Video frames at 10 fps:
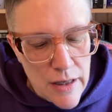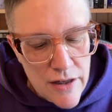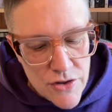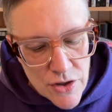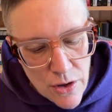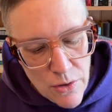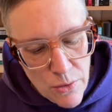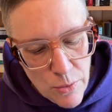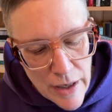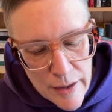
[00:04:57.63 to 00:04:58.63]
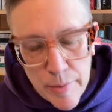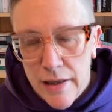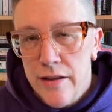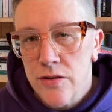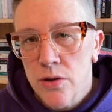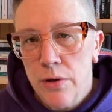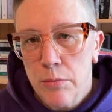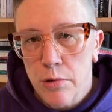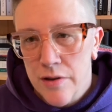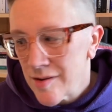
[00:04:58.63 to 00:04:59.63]
So anybody that Toni
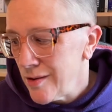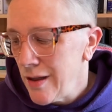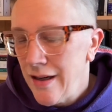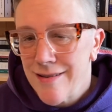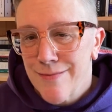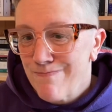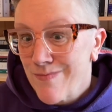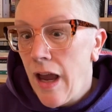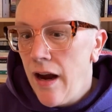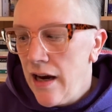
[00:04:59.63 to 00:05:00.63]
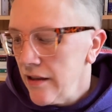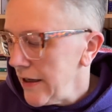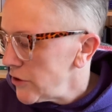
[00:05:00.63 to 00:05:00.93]
Morrison likes, I like